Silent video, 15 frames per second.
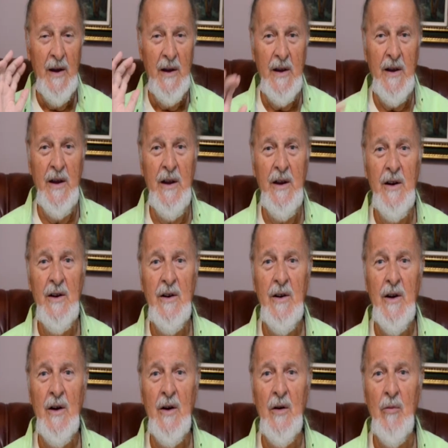
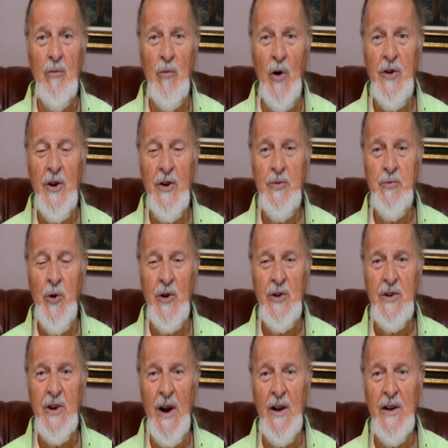In modern
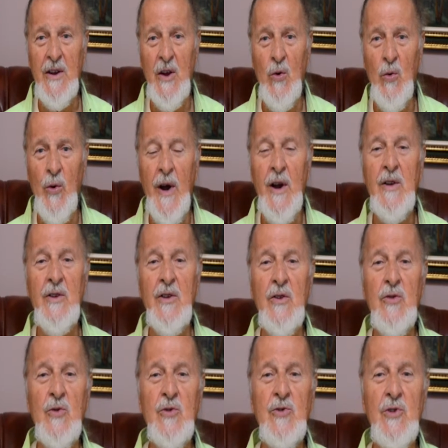sports karate, weight
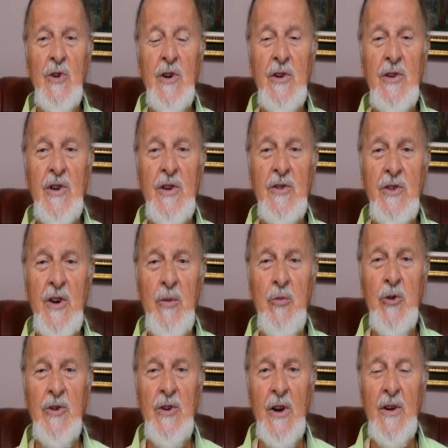is usually
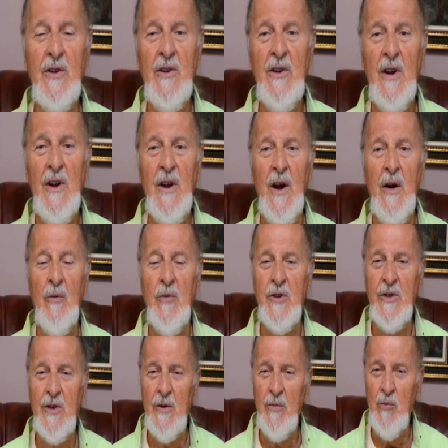distributed
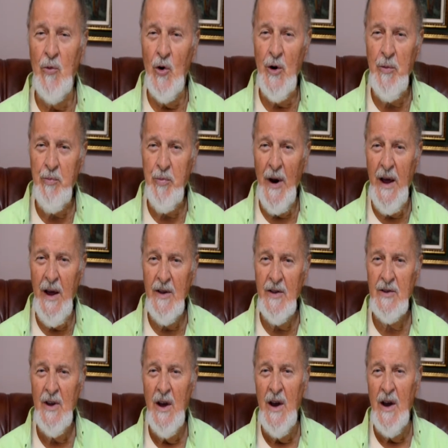with more
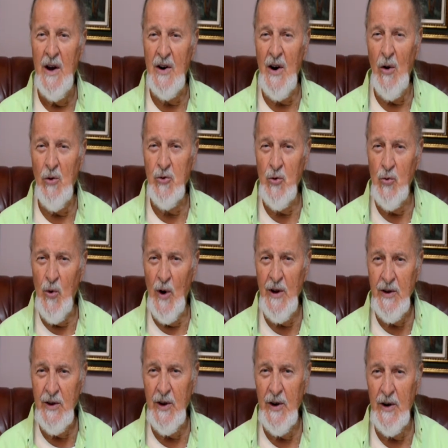place around
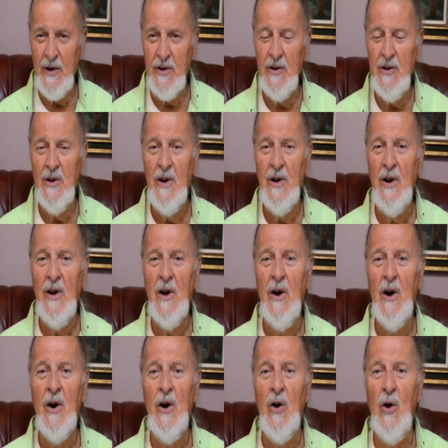1/3
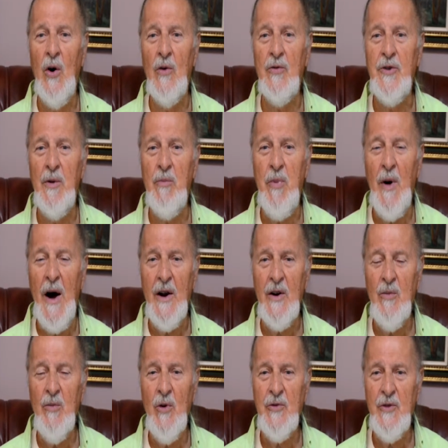of the
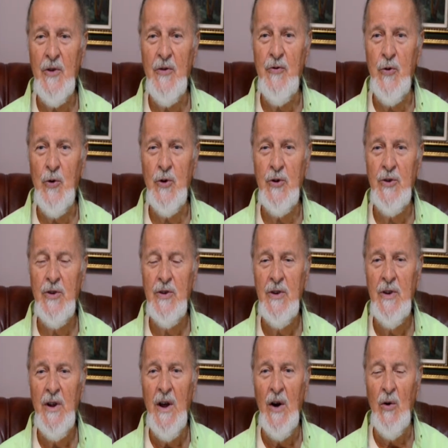bottom of the foot
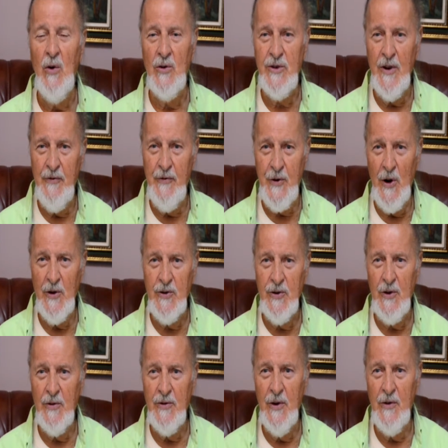on the front
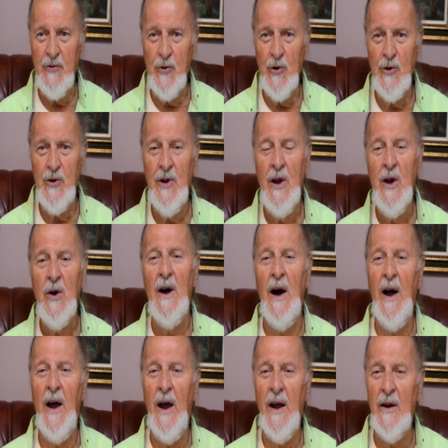of the foot,
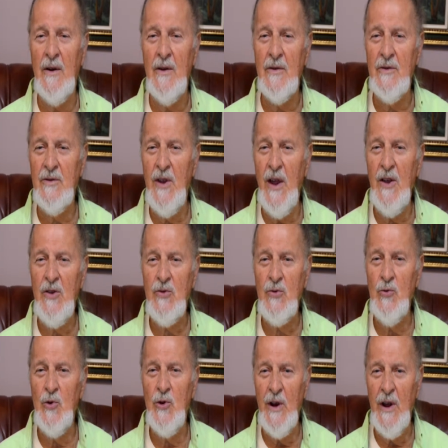and this
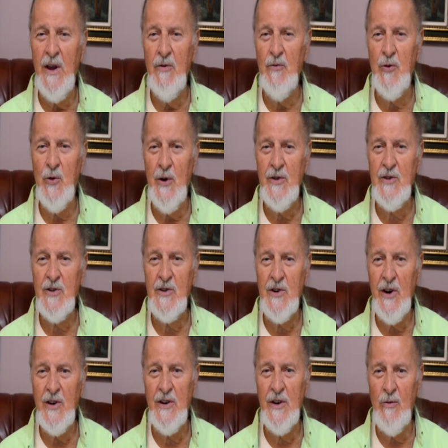will influence the
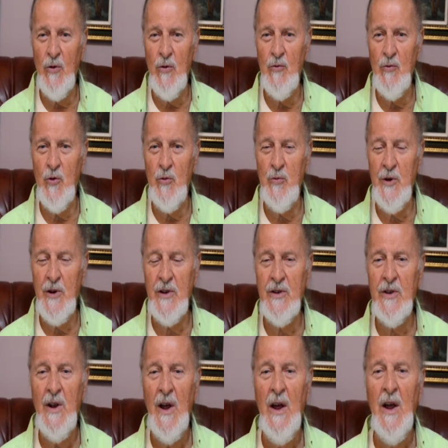rhythm of movement,